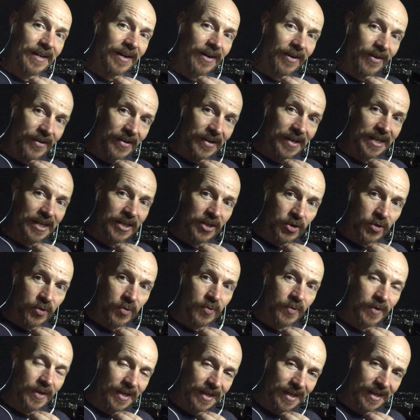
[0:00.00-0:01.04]
I, you,
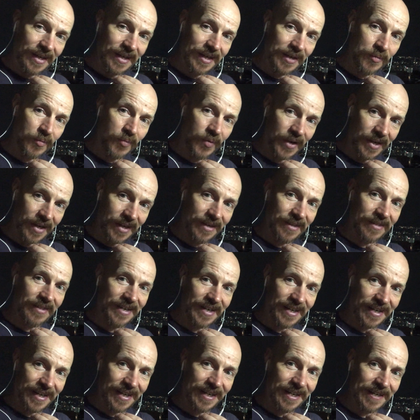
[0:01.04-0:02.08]
he, we,
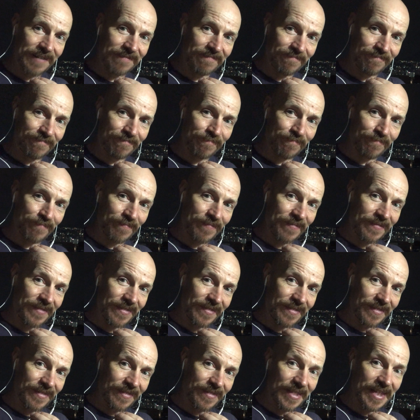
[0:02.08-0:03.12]
they,
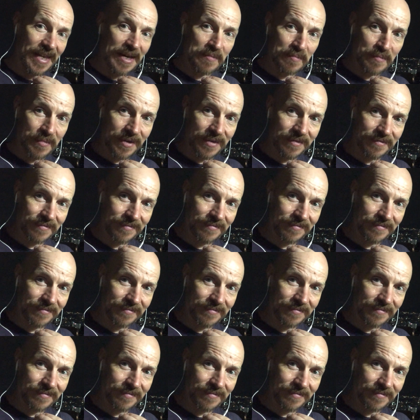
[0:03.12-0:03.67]
them,